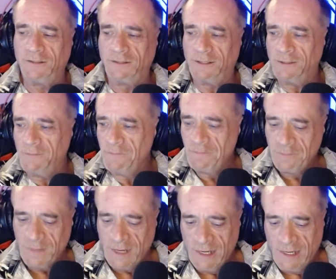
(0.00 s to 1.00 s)
a
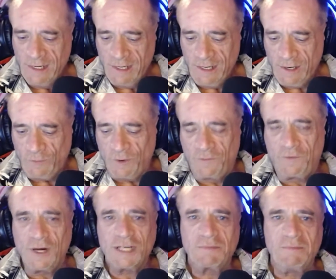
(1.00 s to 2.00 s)

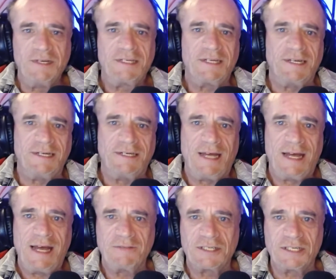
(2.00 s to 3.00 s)
refreshment and
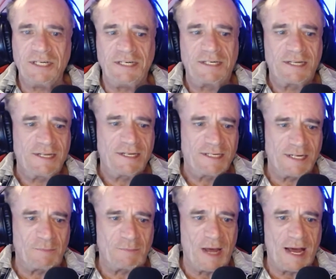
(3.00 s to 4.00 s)
have a seat,
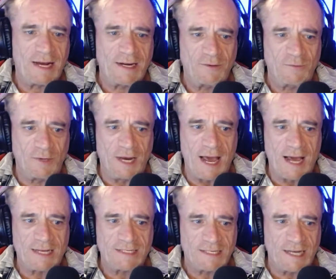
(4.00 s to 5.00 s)
sit back,
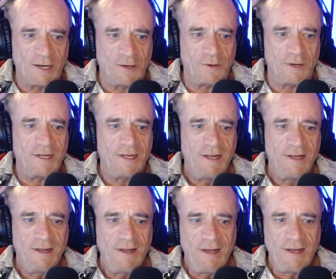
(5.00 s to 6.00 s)
relax. Hello to
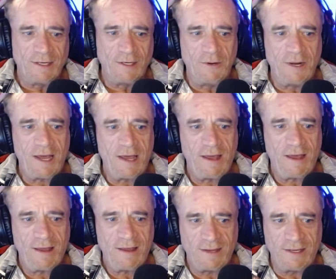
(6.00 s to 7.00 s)
Luna,
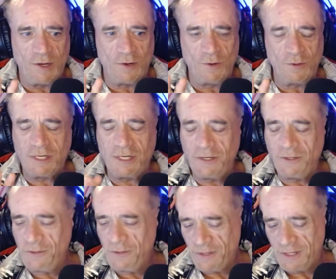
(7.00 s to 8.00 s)
yo to
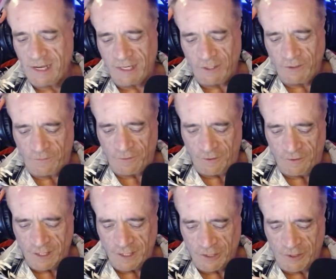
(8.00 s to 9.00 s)
you. Thank you for
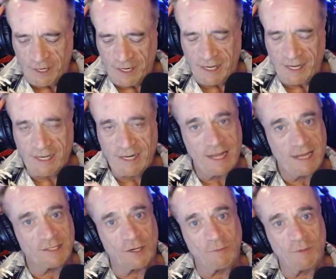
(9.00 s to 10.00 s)
joining in as
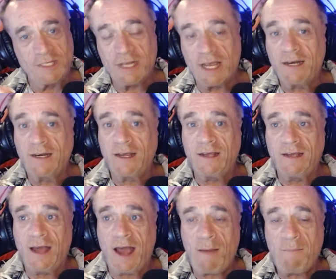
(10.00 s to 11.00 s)
always. And a
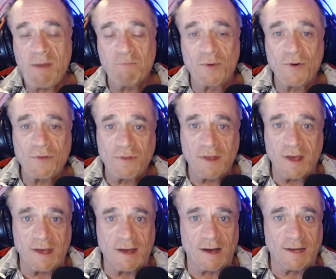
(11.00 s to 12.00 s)
happy
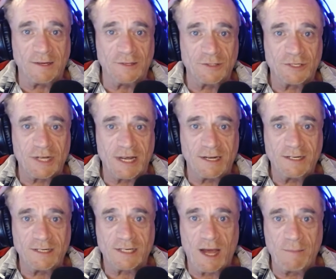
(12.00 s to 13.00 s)
birthday, I understand,
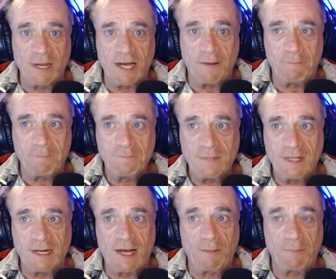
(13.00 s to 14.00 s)
is coming up in a
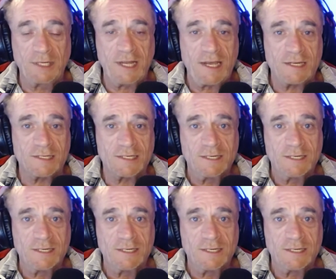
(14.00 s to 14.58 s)
couple days.